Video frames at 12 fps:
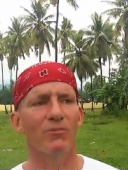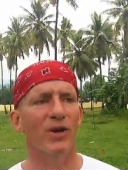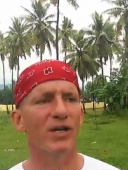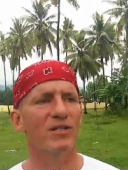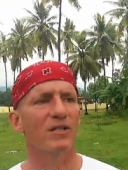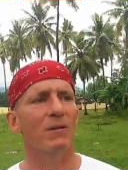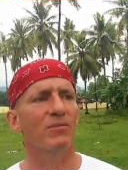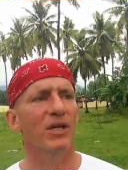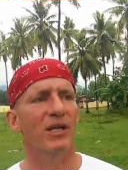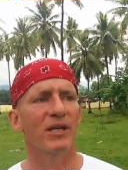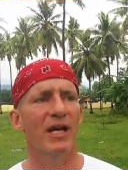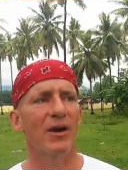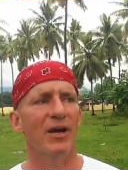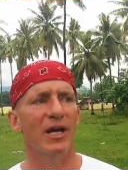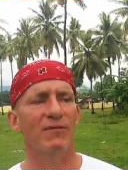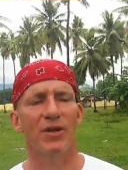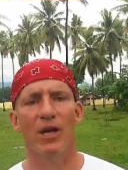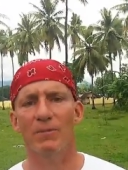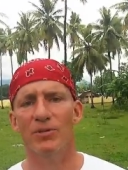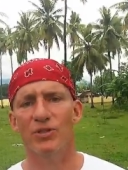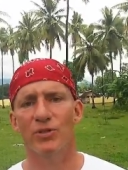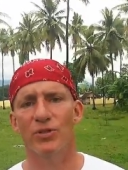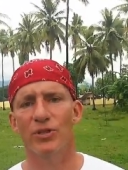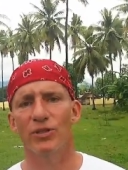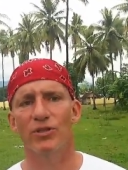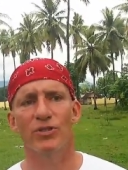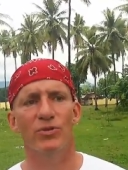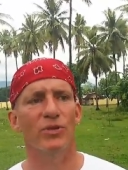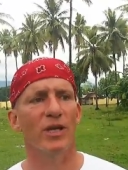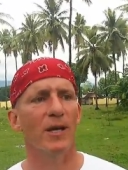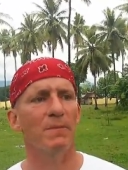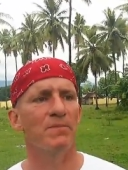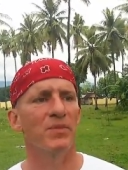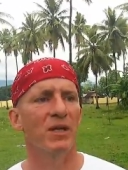write something, and now I have the opportunity to do that.